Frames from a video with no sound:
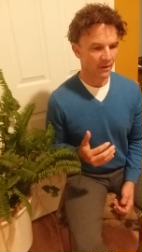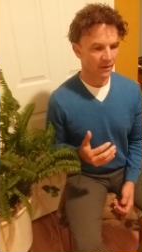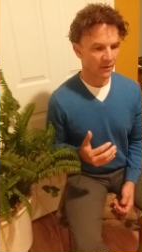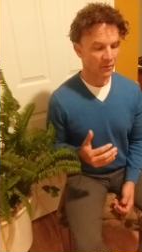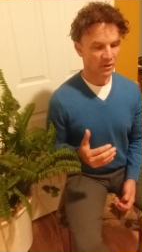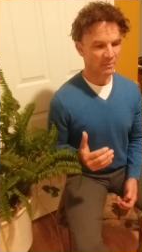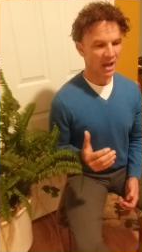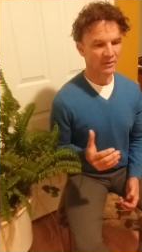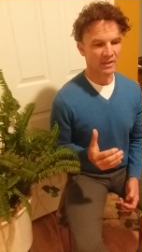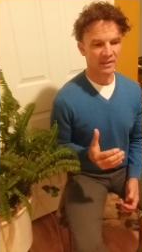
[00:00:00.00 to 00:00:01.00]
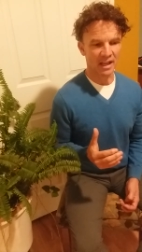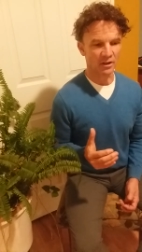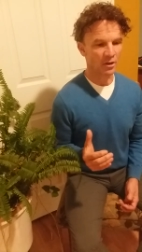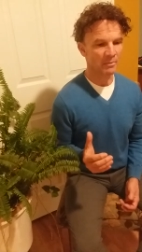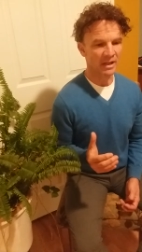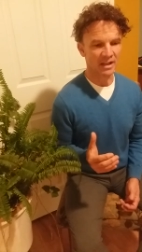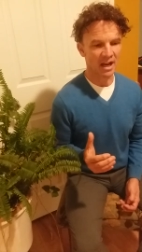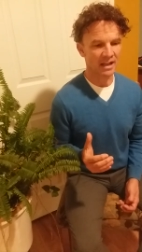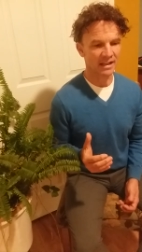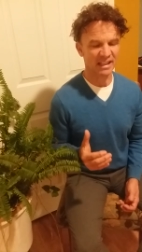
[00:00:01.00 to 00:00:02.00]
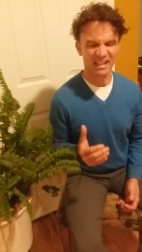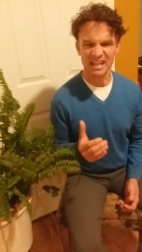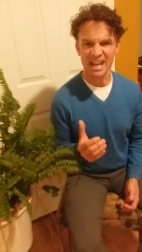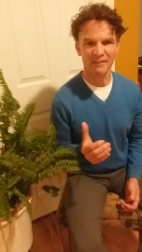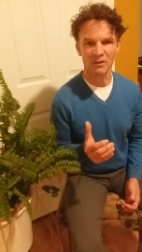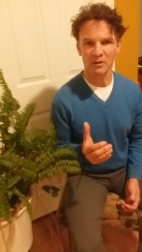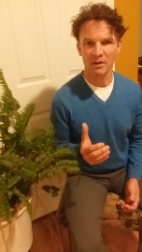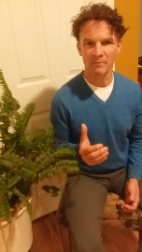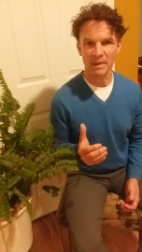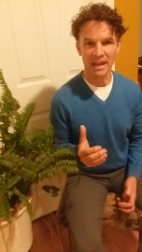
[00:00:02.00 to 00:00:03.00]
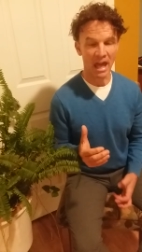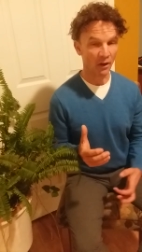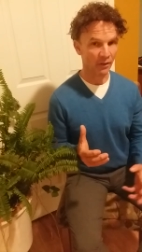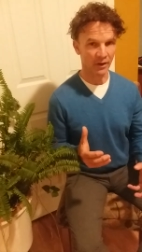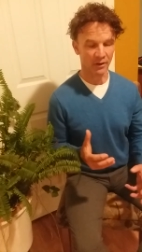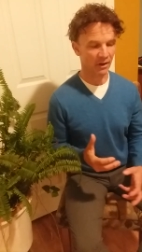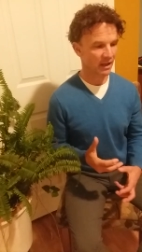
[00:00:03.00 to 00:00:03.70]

who espouses that humankind has never been healthier,